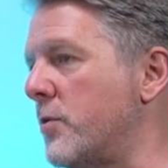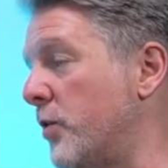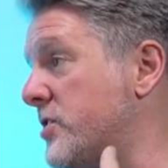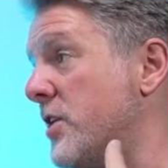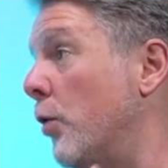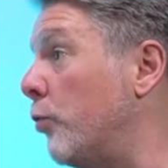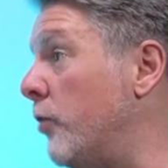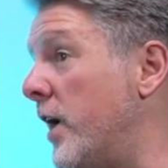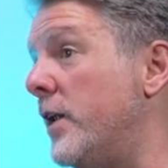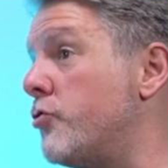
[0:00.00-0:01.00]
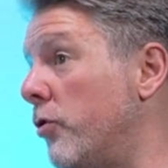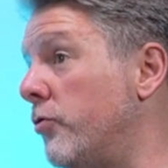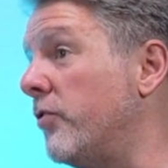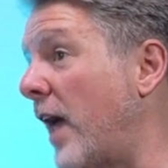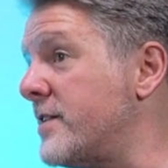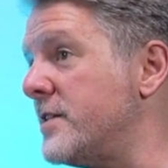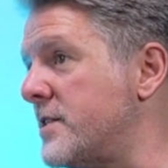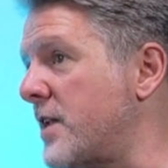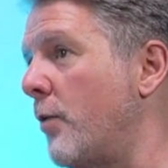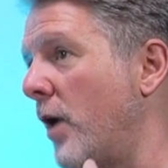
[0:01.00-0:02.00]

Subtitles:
and we're still really true to that to this day.